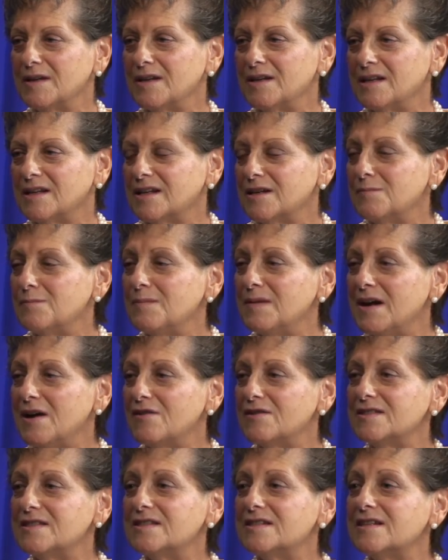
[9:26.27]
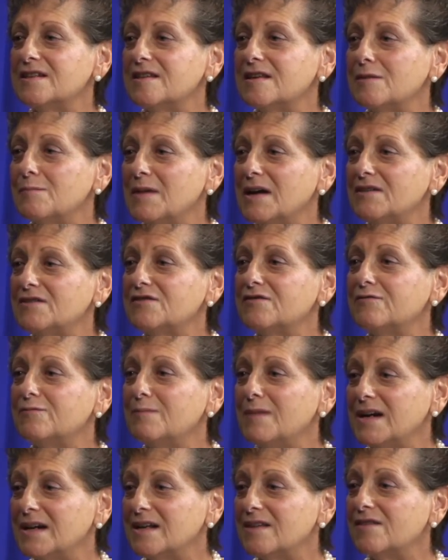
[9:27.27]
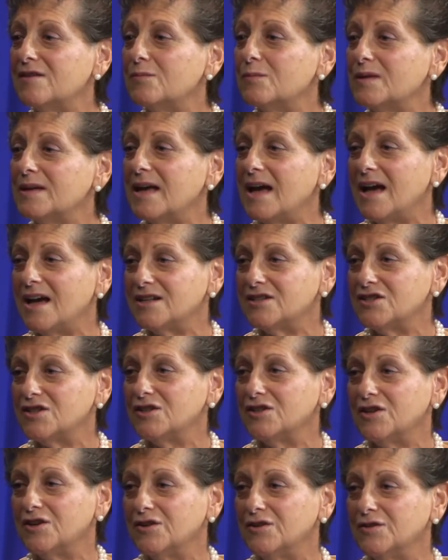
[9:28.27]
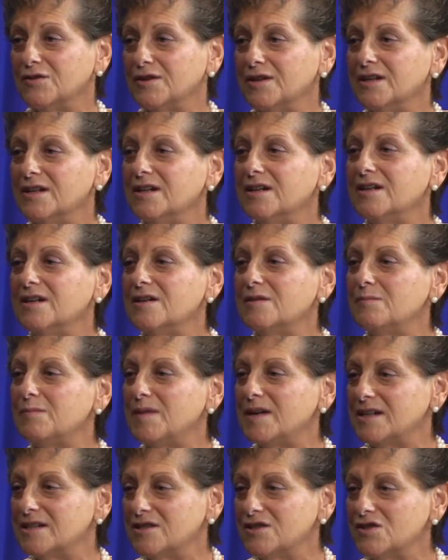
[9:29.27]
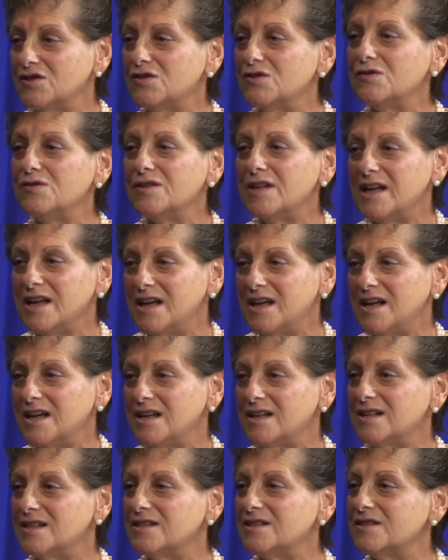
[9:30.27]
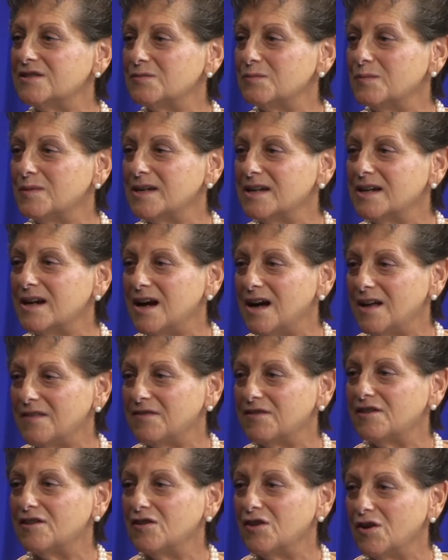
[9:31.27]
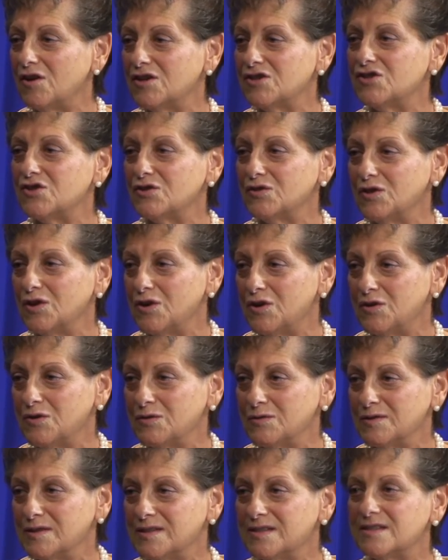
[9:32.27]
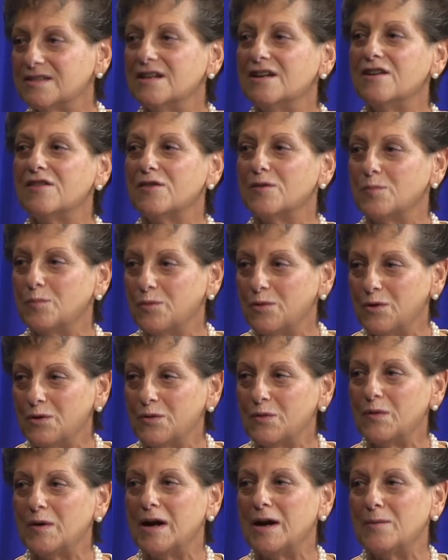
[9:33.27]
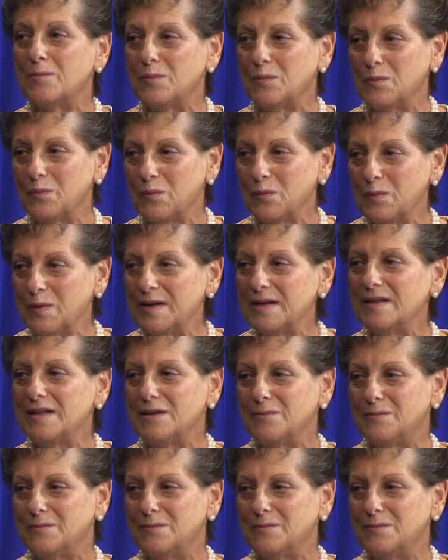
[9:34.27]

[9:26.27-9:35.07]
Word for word: in comparison to the amount of money that we had to loan. But as soon as we got the larger loans, the program really